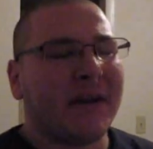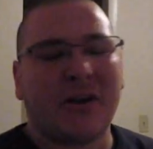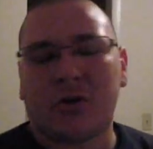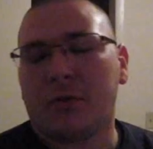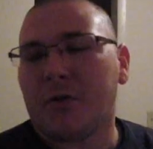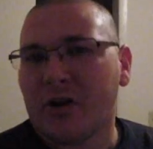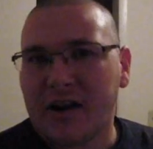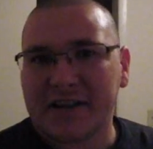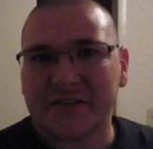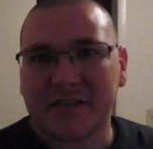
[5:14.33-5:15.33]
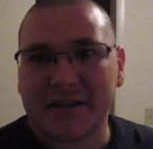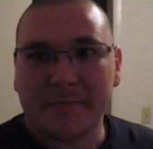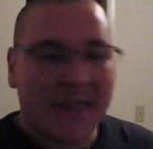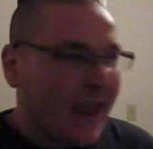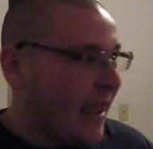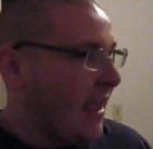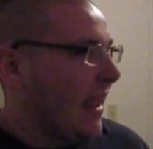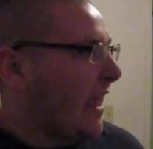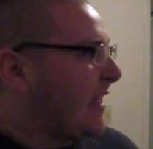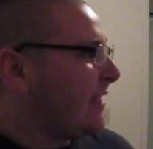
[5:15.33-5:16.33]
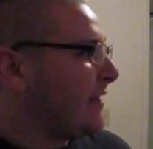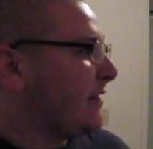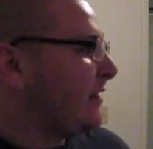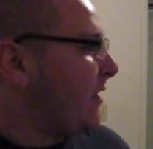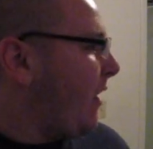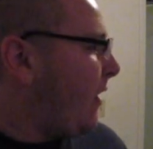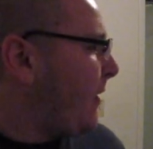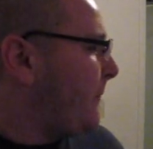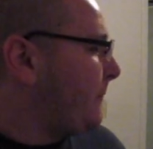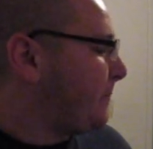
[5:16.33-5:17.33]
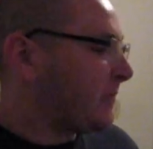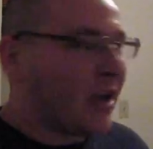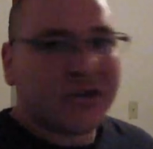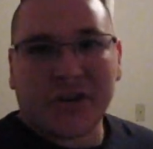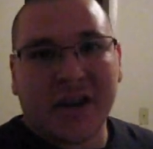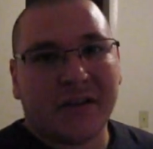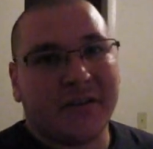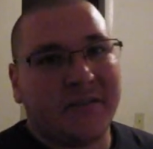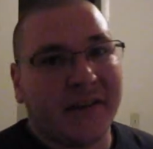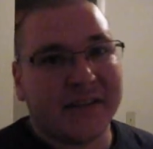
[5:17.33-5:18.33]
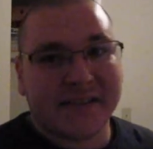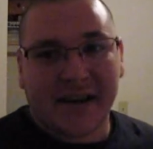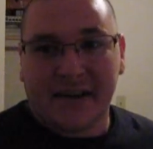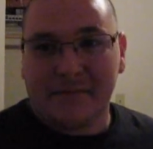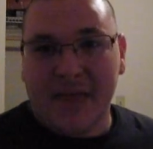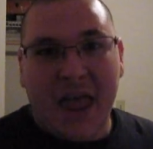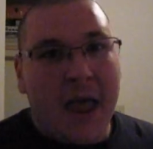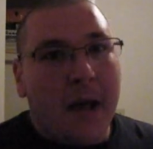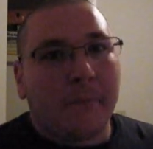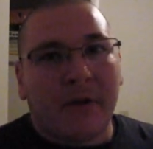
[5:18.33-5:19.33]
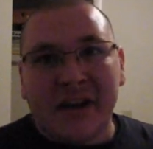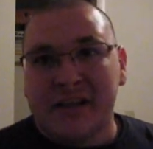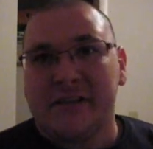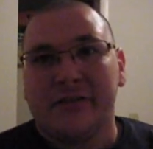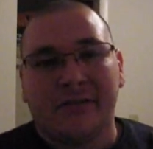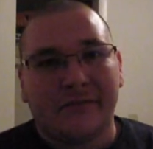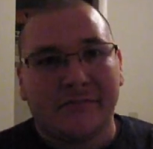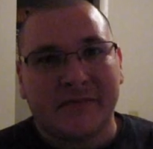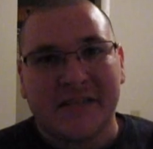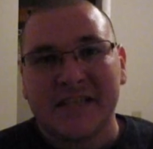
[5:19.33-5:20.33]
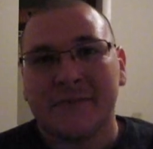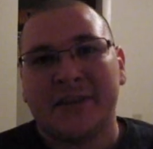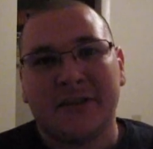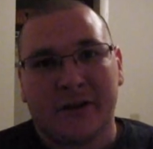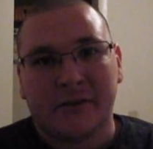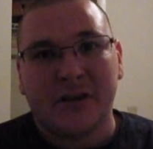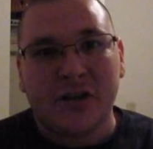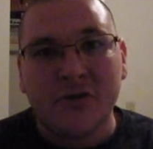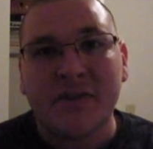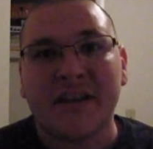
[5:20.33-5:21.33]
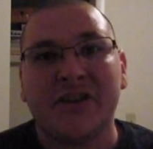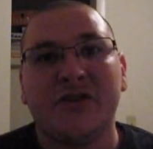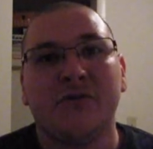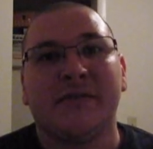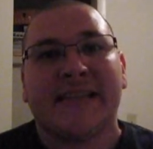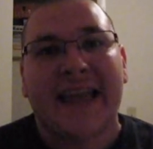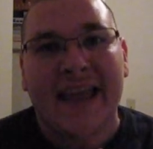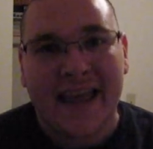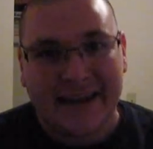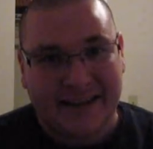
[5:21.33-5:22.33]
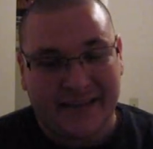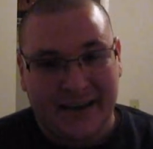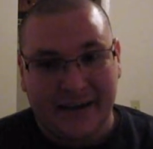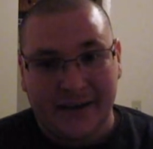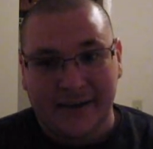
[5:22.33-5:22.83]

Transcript: curl bar actually, and I'll show you how to do that in a second. But just to be clear, you can use anything.